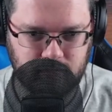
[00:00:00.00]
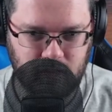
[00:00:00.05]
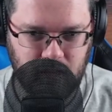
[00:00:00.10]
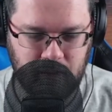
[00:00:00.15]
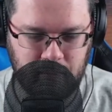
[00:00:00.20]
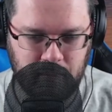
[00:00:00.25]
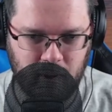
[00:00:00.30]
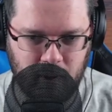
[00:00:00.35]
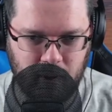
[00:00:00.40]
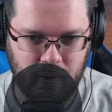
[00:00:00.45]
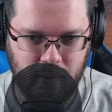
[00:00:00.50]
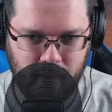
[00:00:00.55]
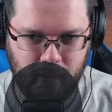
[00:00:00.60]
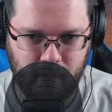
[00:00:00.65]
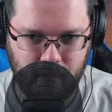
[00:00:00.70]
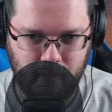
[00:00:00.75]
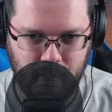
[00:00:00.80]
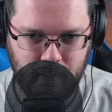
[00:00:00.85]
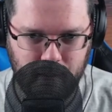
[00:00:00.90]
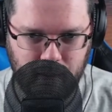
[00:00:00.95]
Ember.
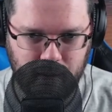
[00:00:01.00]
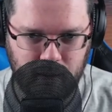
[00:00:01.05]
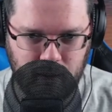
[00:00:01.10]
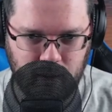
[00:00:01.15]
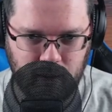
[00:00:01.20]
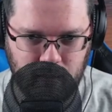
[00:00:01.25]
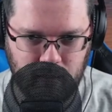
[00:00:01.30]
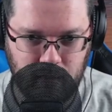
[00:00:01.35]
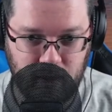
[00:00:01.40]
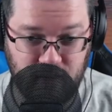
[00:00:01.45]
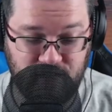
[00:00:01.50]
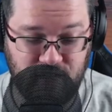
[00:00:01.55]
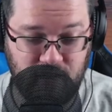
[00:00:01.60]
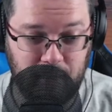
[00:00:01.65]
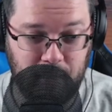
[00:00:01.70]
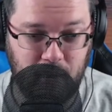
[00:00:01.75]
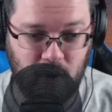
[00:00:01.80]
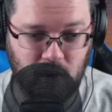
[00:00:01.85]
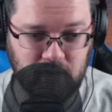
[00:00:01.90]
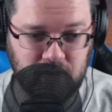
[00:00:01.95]
If he
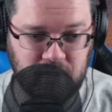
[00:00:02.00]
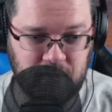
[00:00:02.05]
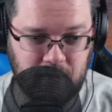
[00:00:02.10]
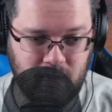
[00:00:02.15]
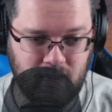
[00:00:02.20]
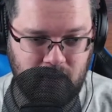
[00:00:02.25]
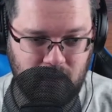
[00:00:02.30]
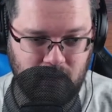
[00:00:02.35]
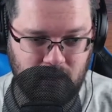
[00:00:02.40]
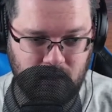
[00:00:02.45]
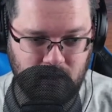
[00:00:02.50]
burns me...